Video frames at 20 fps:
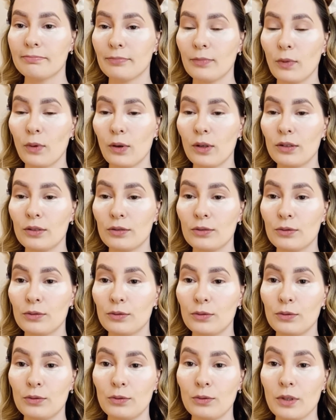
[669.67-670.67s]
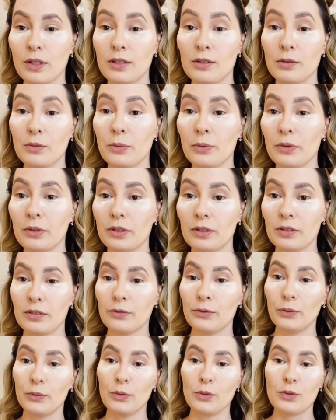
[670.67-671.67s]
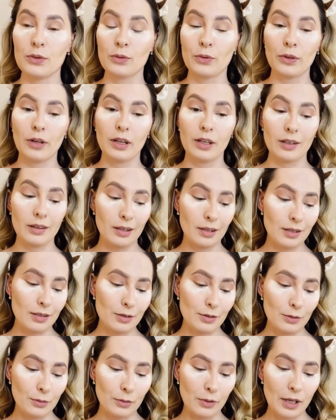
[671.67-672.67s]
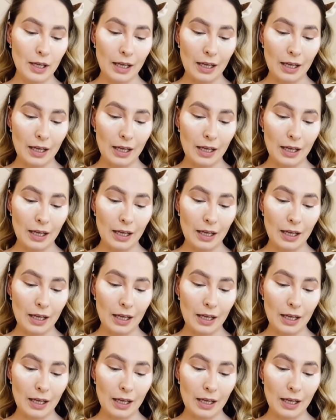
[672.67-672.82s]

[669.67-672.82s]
want to do exuberant looks or anything. So